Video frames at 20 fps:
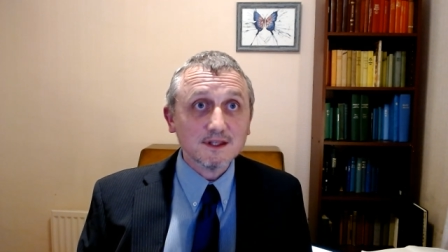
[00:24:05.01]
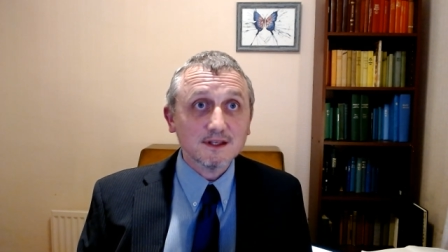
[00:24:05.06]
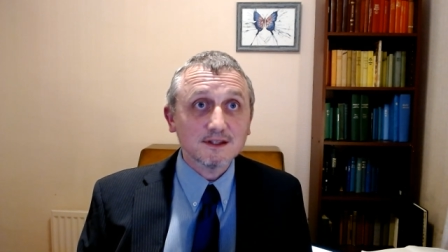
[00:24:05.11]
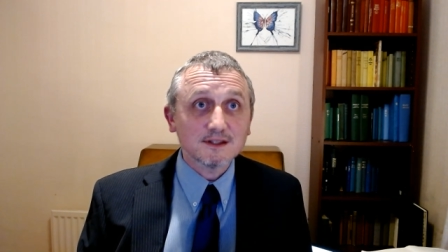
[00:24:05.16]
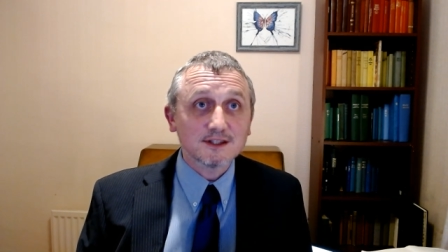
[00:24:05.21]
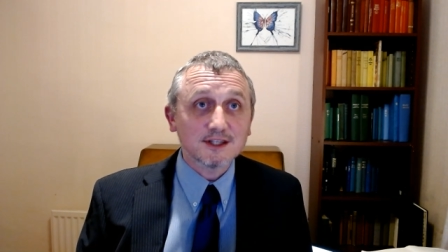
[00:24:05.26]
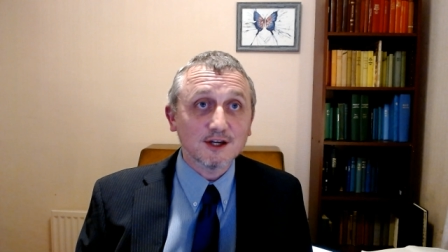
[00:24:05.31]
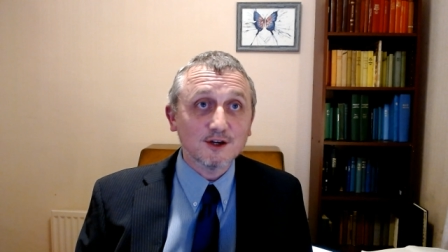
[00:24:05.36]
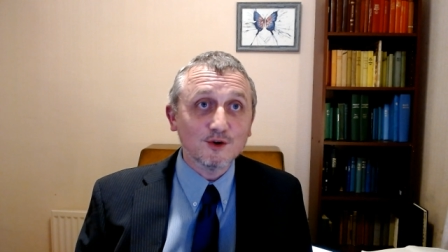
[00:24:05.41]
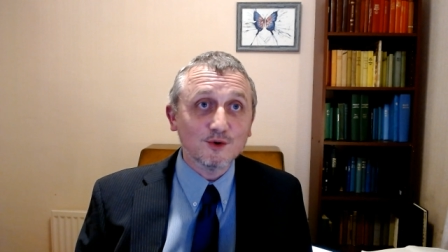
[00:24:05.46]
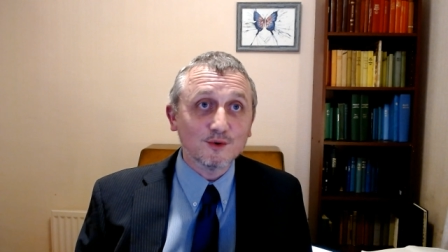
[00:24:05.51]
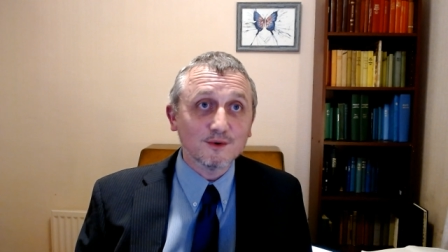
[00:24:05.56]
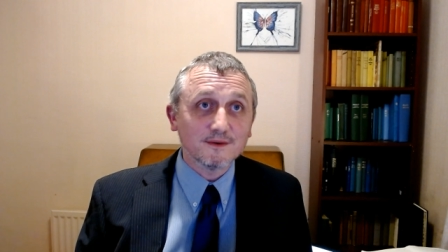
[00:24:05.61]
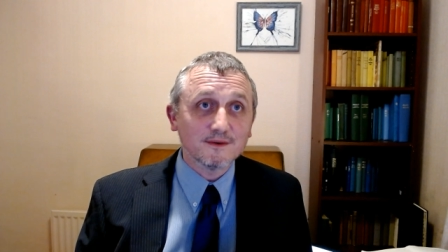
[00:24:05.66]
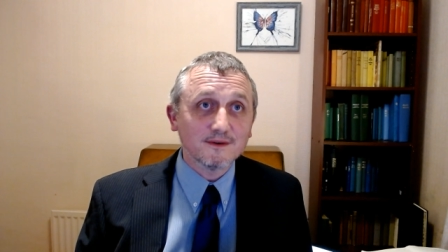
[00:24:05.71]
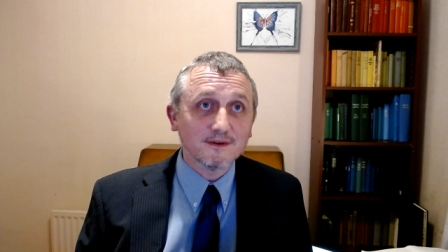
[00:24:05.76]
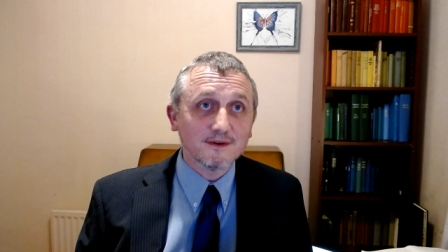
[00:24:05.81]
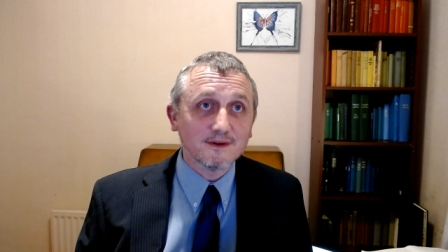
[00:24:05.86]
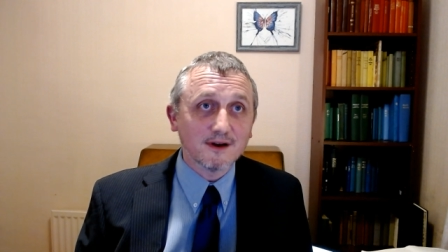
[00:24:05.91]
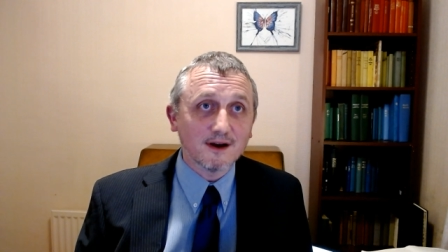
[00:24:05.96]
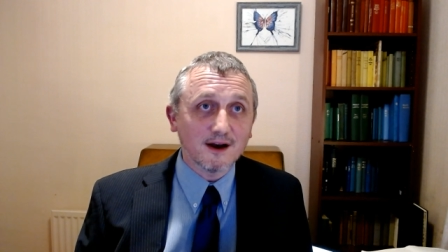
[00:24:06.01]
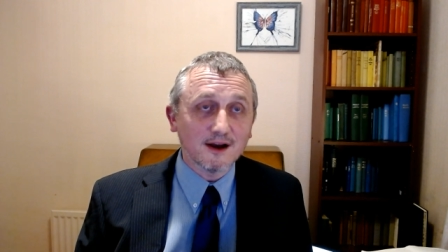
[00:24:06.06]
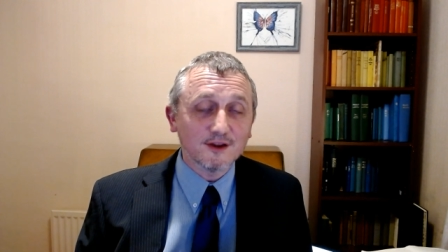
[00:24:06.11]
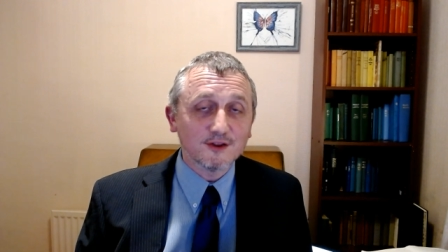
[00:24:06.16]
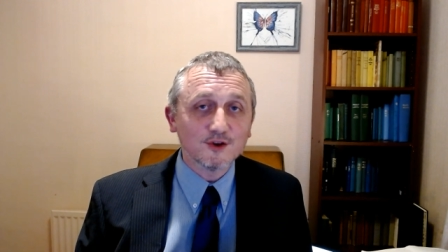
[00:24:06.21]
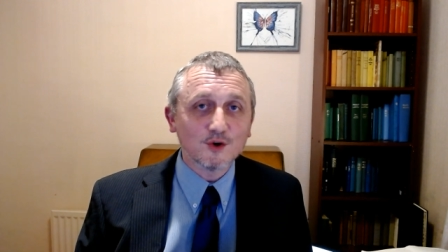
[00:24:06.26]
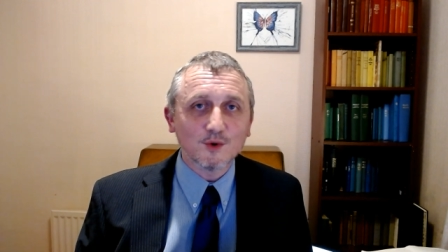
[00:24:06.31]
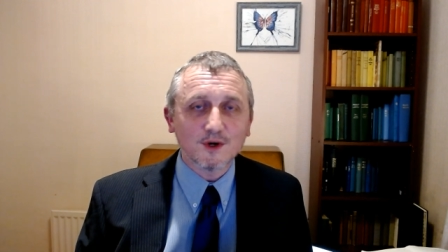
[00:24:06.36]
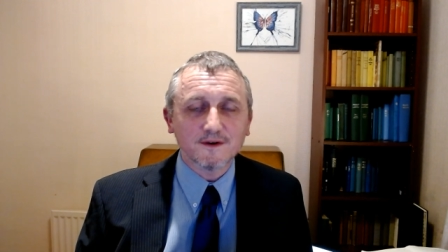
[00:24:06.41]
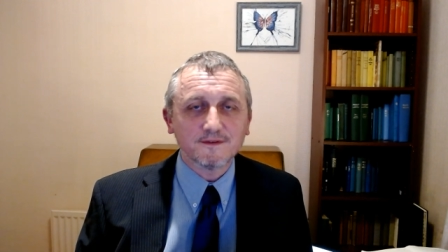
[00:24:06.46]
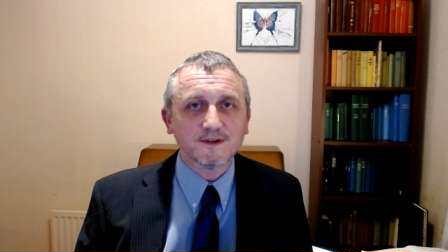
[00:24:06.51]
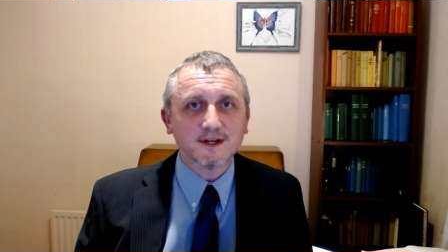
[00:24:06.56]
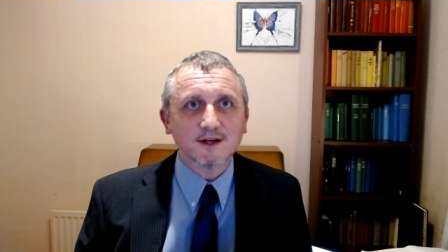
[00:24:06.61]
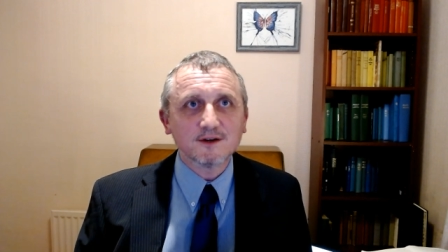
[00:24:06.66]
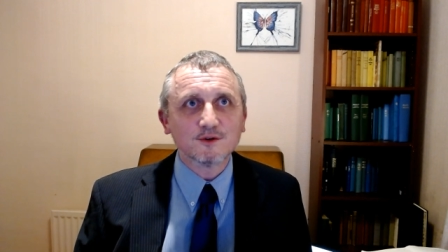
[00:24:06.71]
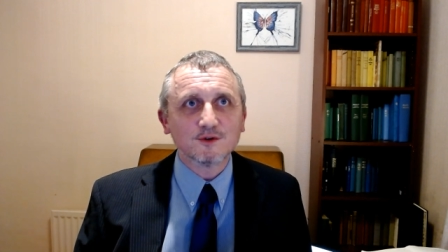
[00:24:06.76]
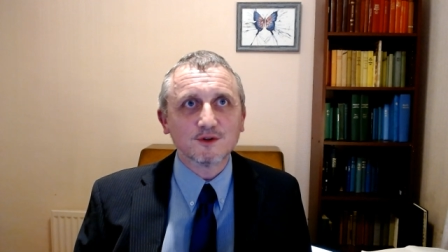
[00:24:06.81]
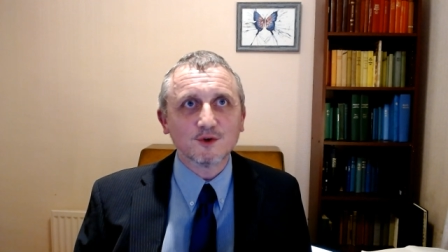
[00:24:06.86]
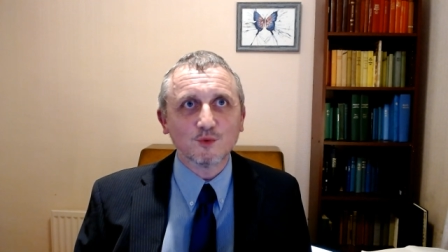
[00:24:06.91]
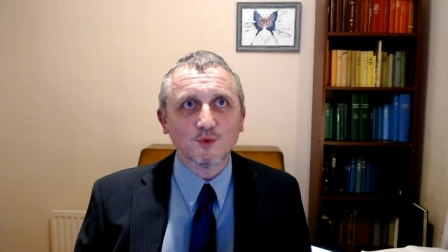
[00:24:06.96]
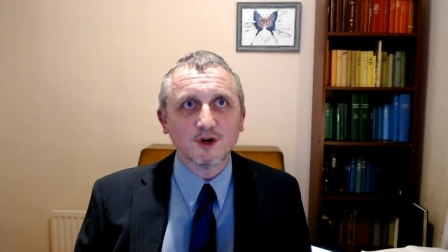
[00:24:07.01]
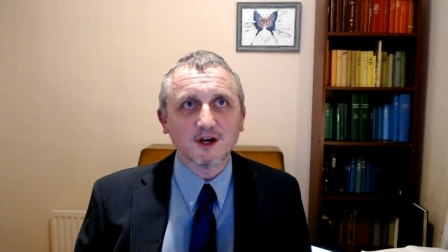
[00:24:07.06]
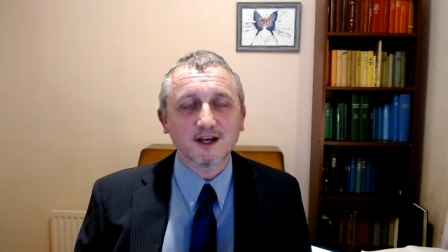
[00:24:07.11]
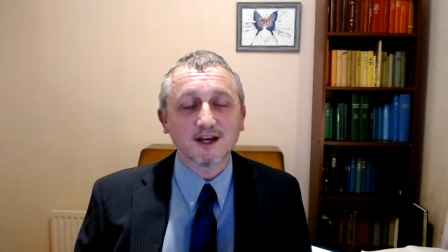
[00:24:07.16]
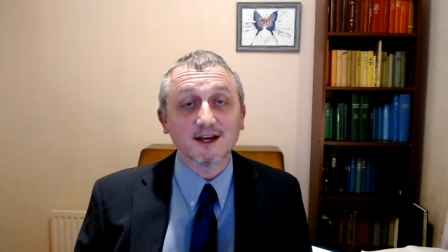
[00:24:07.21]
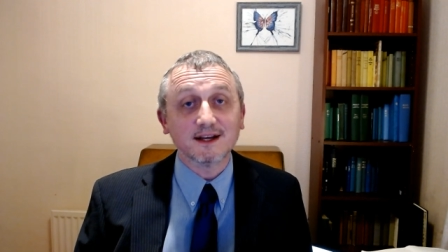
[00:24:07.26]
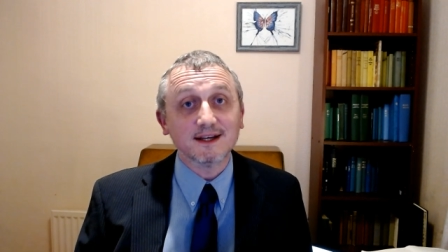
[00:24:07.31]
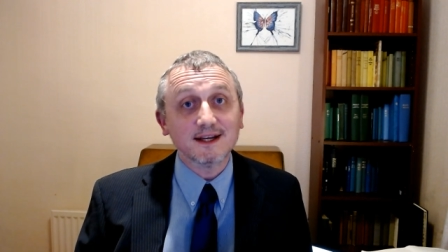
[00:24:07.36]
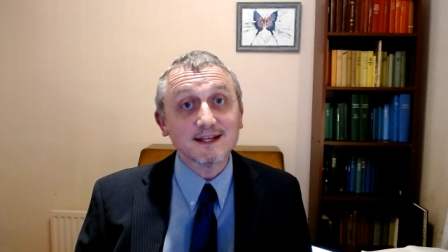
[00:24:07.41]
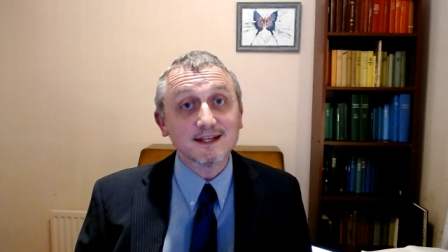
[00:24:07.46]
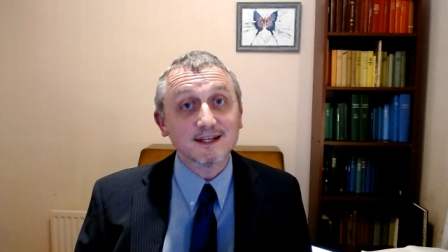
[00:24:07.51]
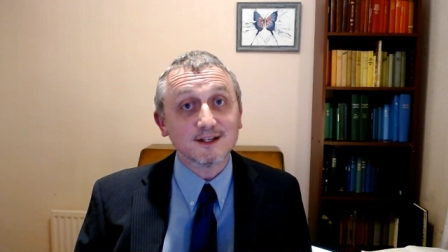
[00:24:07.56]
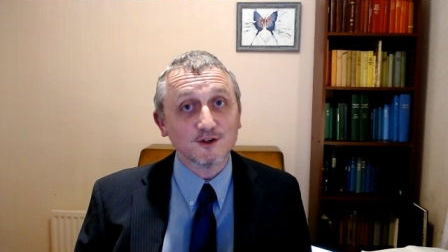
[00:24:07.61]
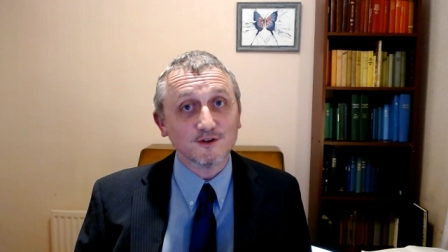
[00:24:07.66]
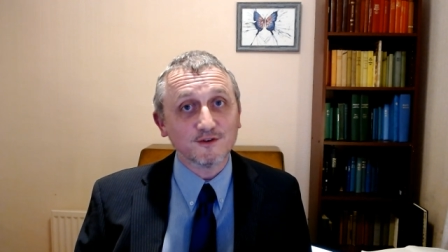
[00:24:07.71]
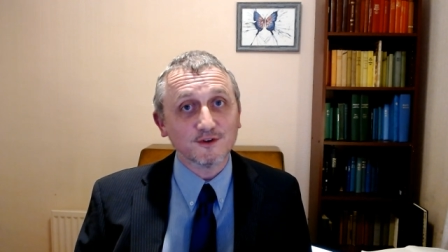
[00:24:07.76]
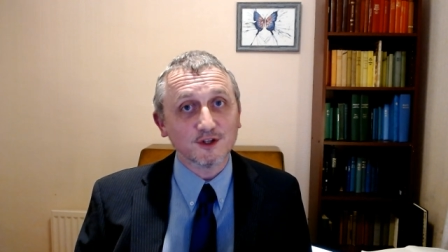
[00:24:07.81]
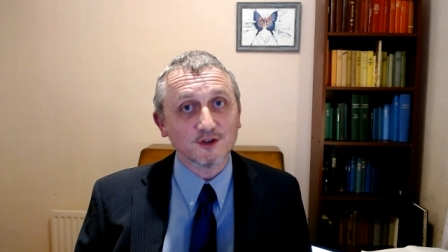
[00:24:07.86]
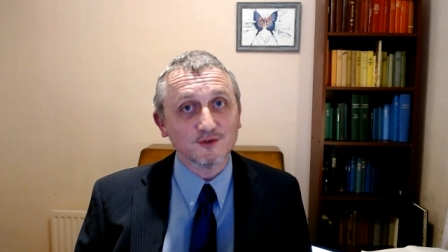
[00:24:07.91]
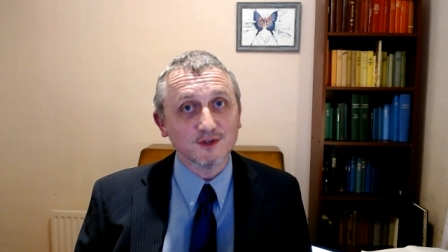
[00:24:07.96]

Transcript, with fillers: so I thought, well, I've done all the work I need to do for the